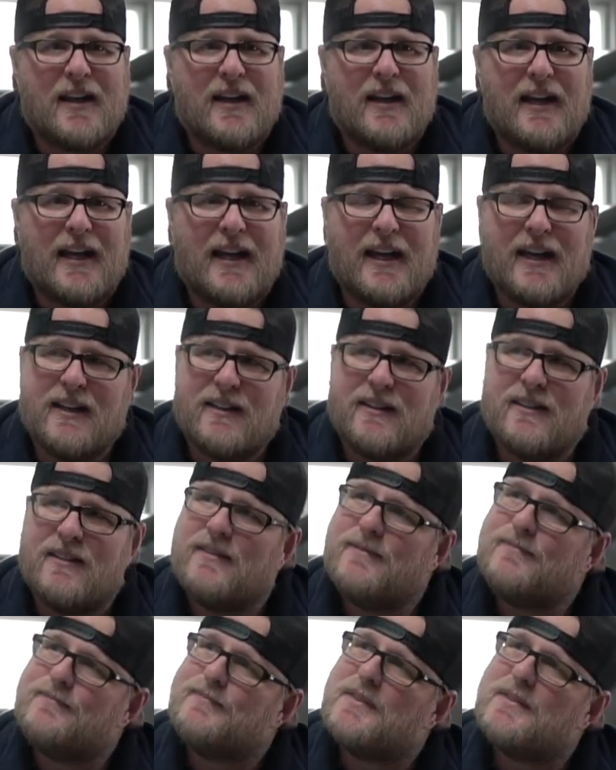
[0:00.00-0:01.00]
And
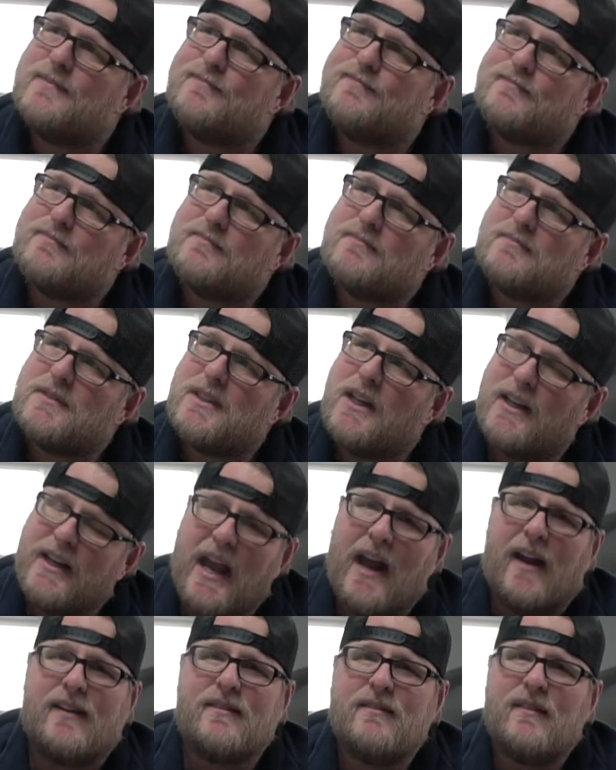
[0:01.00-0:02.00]

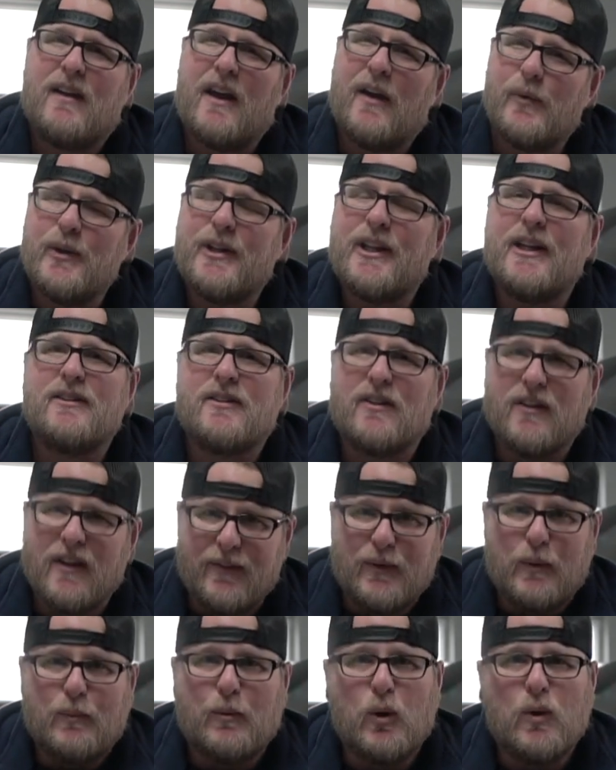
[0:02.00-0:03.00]
again, everything's
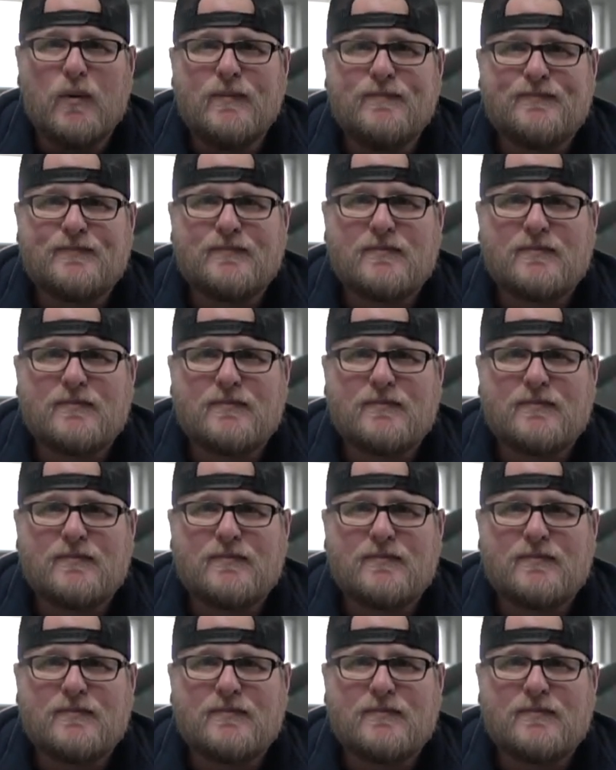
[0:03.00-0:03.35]
livable,